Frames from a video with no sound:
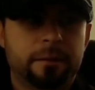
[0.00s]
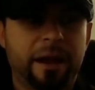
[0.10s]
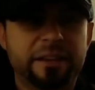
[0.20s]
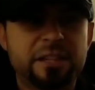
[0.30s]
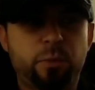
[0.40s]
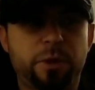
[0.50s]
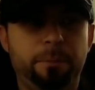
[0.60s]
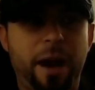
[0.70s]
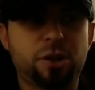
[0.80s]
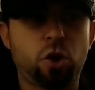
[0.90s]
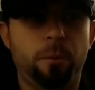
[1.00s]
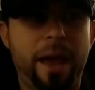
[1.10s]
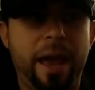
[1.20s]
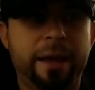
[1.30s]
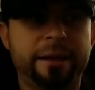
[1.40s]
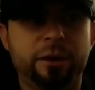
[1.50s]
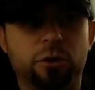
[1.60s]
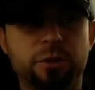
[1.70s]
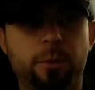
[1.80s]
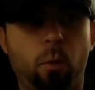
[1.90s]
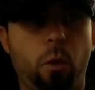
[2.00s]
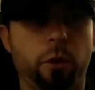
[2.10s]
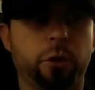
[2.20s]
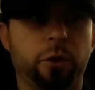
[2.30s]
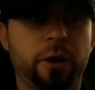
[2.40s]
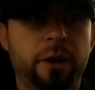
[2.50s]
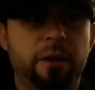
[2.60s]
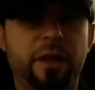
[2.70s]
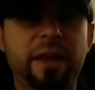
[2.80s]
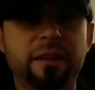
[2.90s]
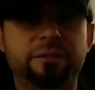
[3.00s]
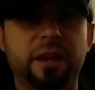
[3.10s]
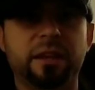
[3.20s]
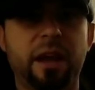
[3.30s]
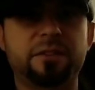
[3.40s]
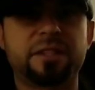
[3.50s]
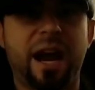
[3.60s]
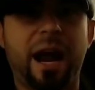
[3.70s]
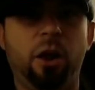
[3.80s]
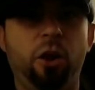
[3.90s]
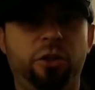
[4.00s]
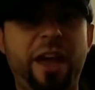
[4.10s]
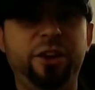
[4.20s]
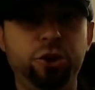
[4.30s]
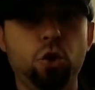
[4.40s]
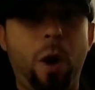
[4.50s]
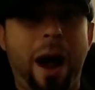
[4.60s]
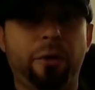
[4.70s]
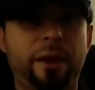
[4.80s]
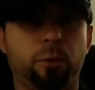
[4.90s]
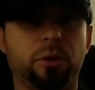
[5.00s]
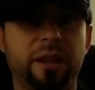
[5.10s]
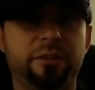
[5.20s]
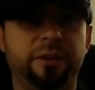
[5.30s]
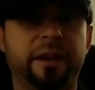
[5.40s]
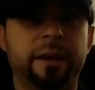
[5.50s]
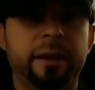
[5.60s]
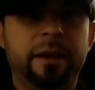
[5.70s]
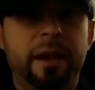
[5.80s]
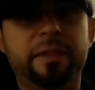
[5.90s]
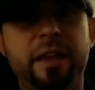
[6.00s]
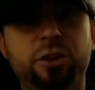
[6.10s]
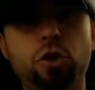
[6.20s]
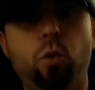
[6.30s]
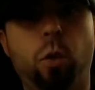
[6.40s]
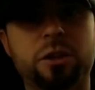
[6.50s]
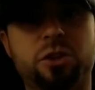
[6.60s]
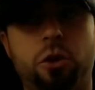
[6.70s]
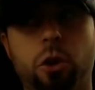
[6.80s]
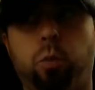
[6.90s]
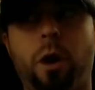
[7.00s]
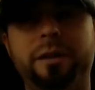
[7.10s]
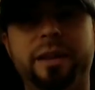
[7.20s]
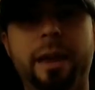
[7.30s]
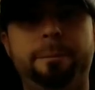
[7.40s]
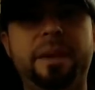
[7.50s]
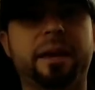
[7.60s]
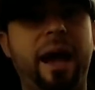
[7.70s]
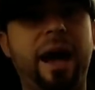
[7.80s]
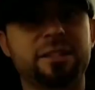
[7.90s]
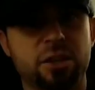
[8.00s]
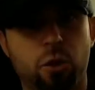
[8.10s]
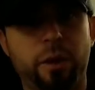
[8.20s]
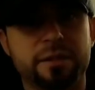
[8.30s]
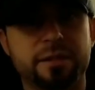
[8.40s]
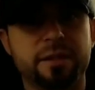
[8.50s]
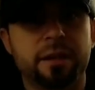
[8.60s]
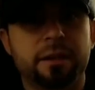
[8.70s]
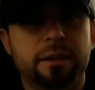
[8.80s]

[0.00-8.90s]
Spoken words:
At least with Macho Man and Ultimate Warrior, they lived a lifestyle, they knew how they were living, and they knew what could one day be a consequence.